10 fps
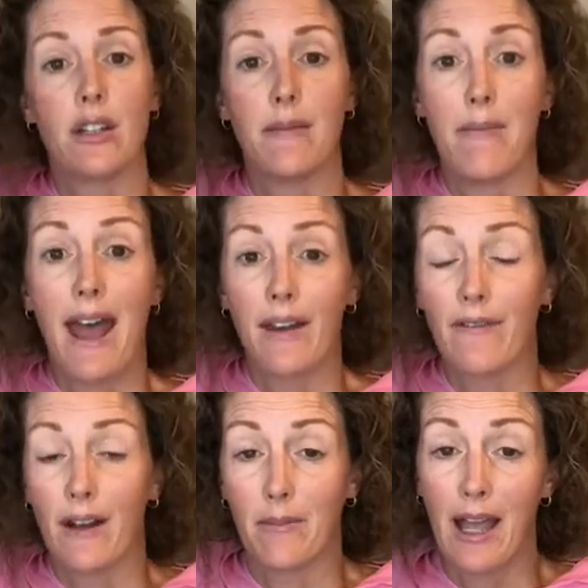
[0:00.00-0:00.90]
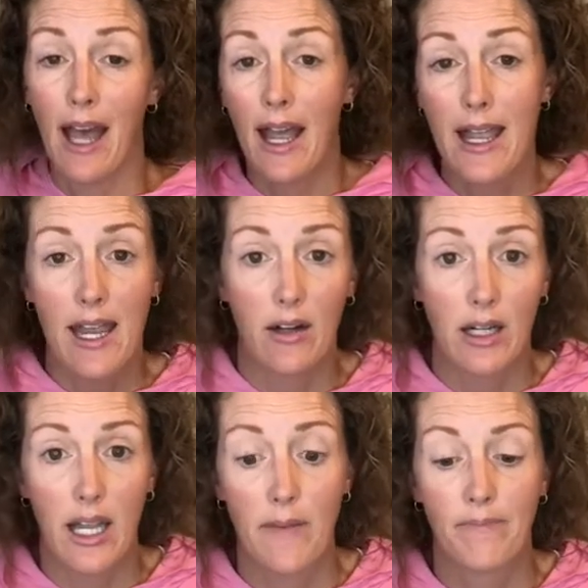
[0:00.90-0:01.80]
mattify my eye
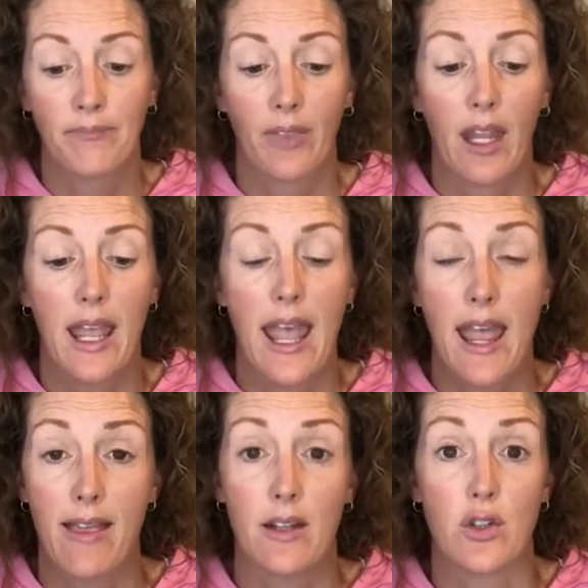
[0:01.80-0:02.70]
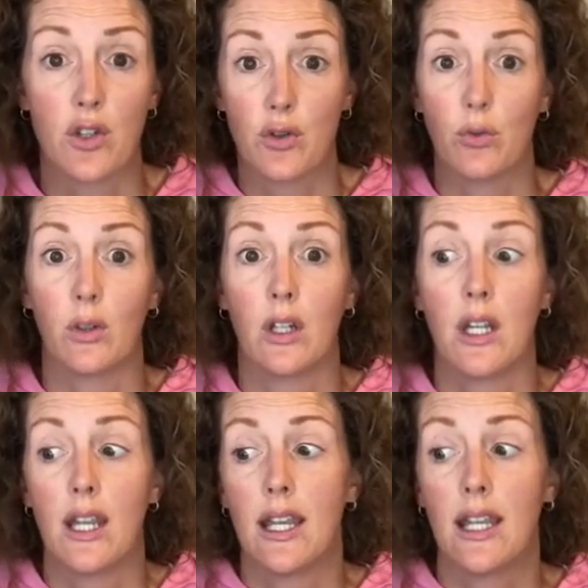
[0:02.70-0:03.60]
area and to
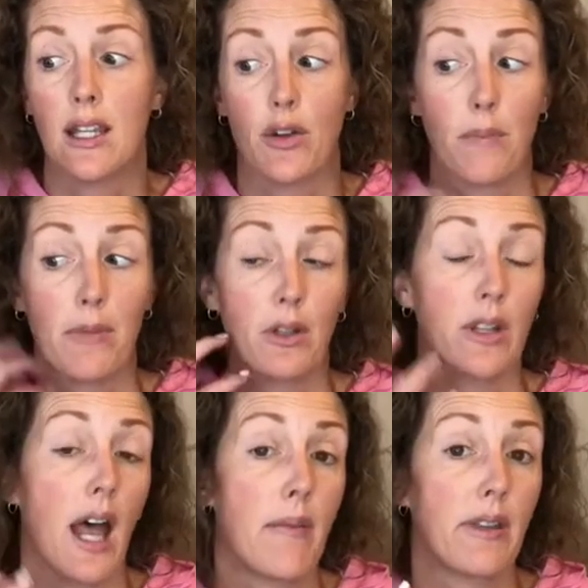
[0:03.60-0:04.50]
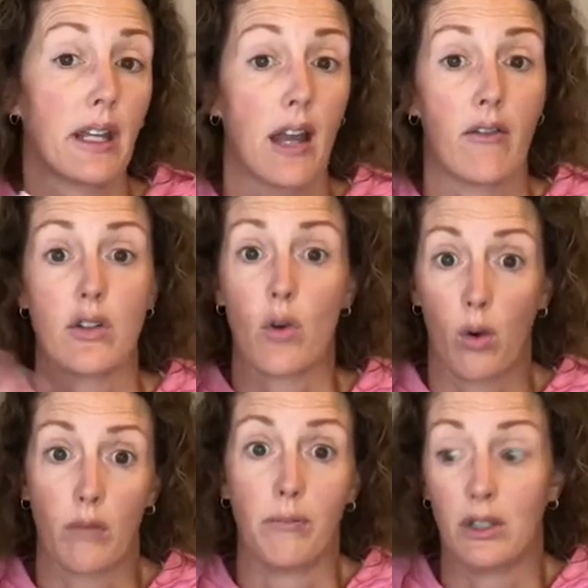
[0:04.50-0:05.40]
either build up the coverage
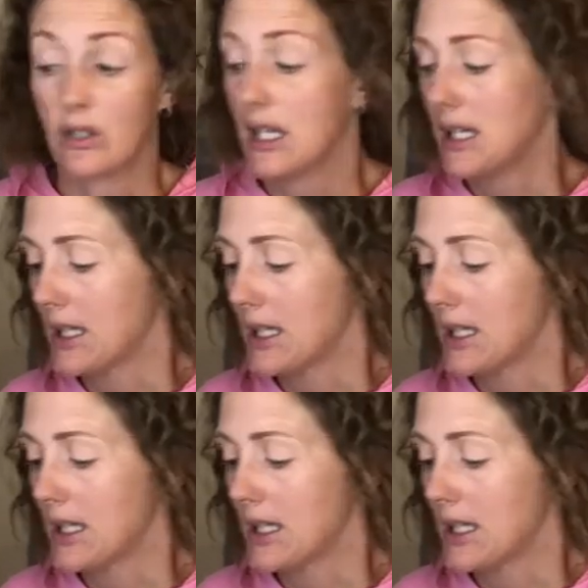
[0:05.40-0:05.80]
or build any